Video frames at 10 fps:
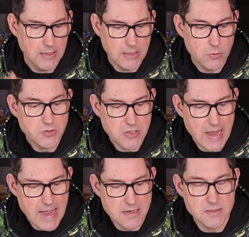he also
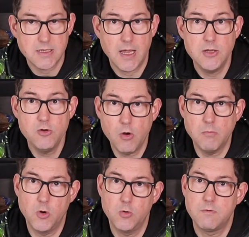has a
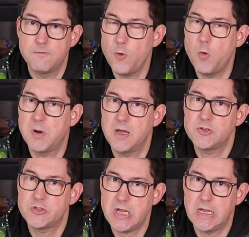normal
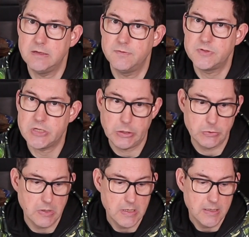4+ save,
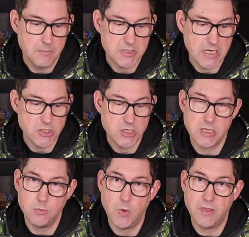so
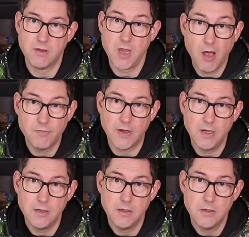potentially with
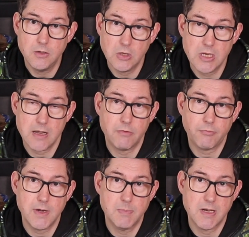cover you can get a
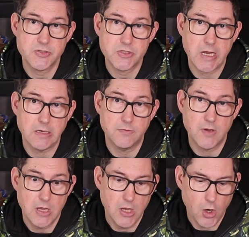3+ save
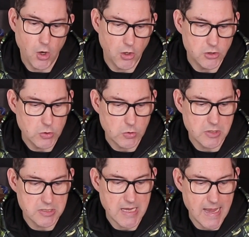on your
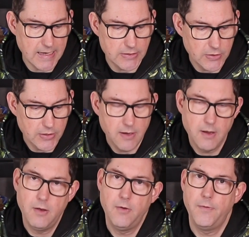Catan.
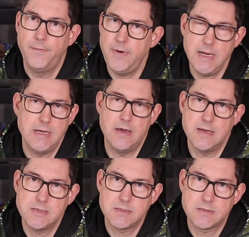Really
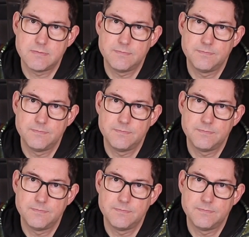nice.